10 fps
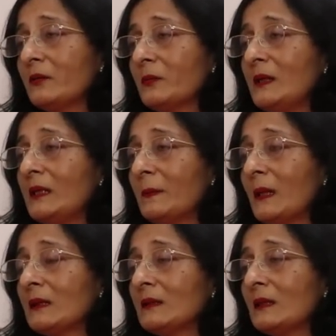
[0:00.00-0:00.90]
to be
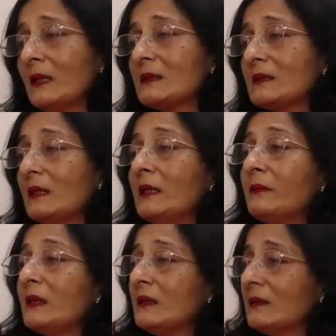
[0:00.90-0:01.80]
among the next
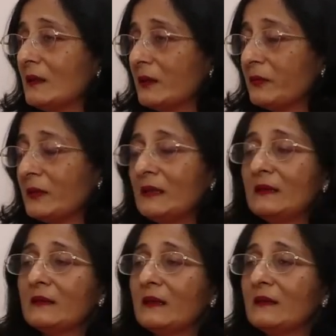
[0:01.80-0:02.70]
11
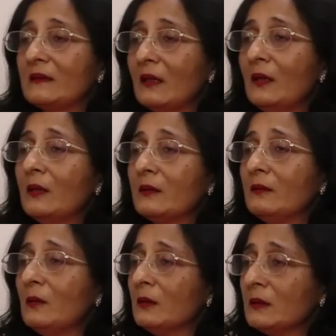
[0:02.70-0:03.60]
countries, and
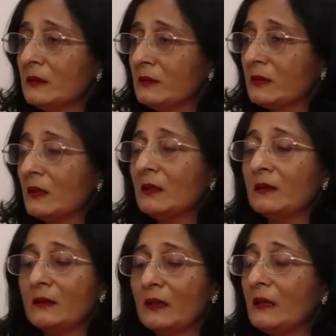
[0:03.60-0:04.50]
you know, all those
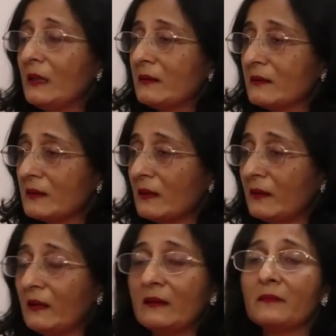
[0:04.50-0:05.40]
indicators are
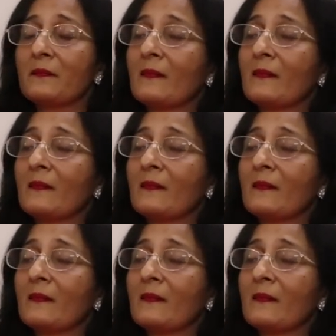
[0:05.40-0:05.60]
there.